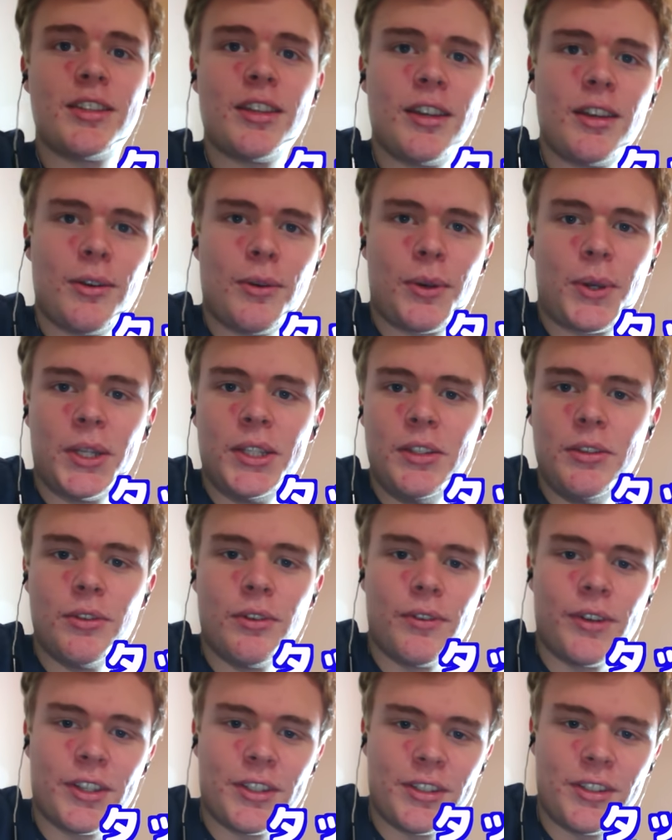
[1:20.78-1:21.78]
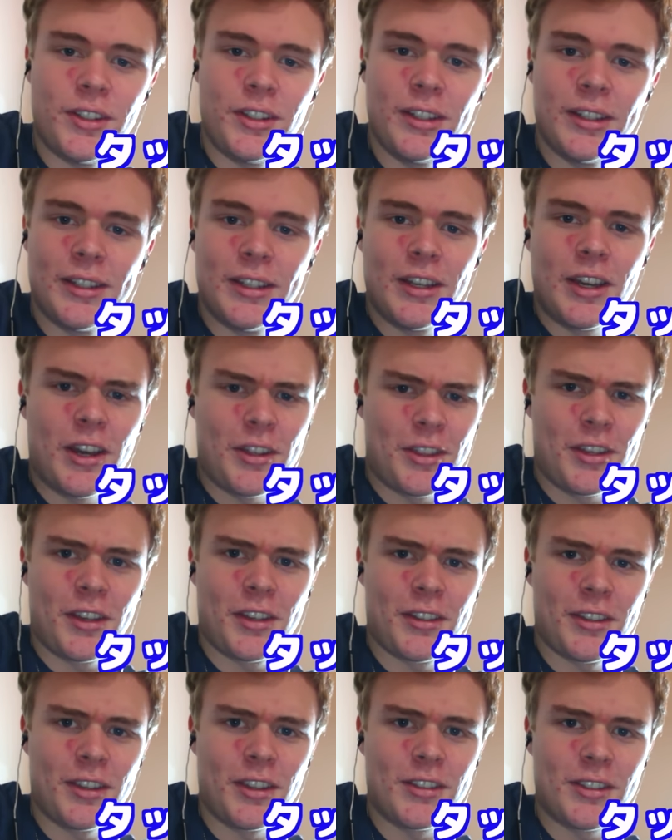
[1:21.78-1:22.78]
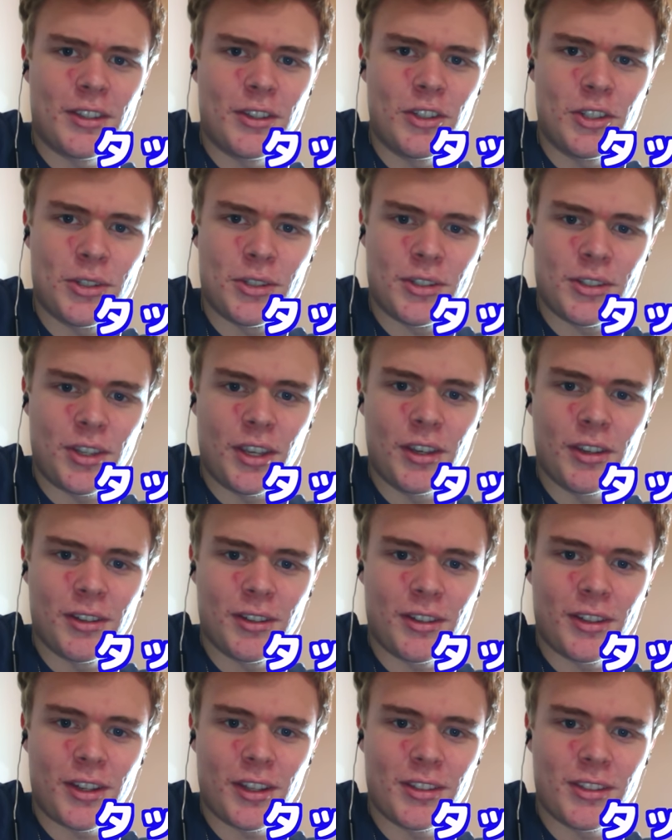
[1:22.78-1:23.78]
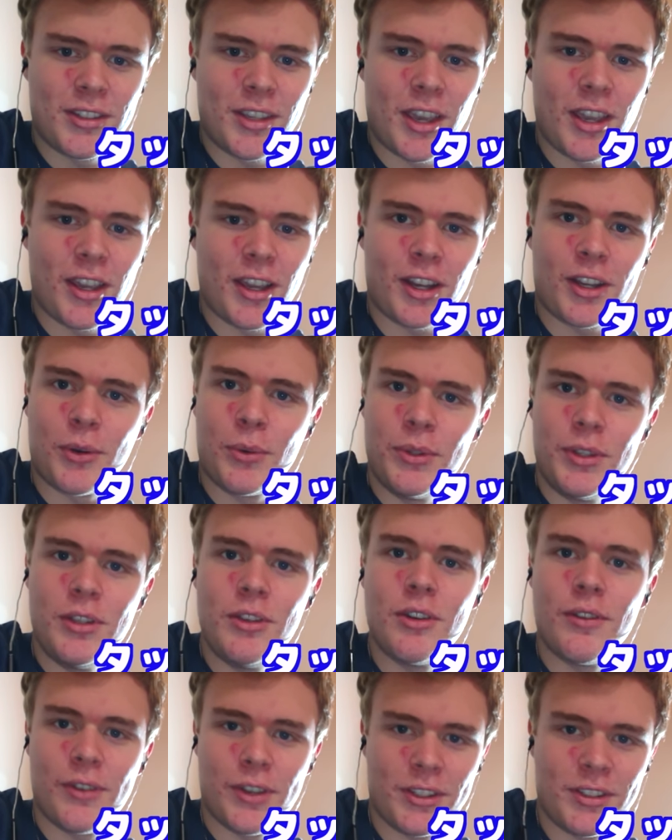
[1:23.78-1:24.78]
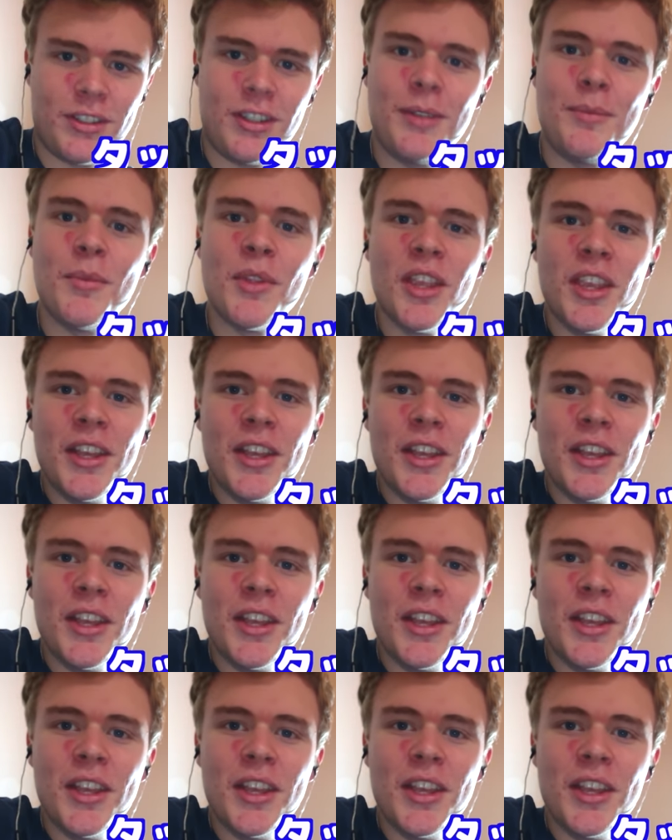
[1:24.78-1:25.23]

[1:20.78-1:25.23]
Gakuin University.I think that's how you say it. Kansai Gakuin University.